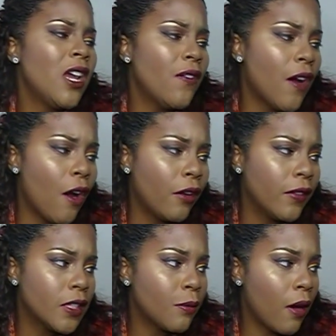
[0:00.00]
And I've
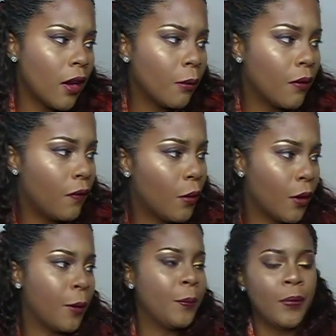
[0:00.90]
never heard of this
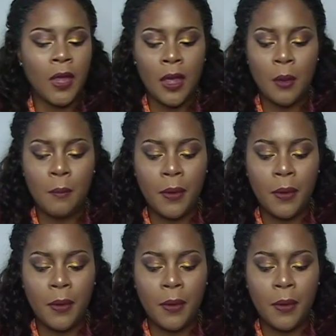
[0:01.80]
product before,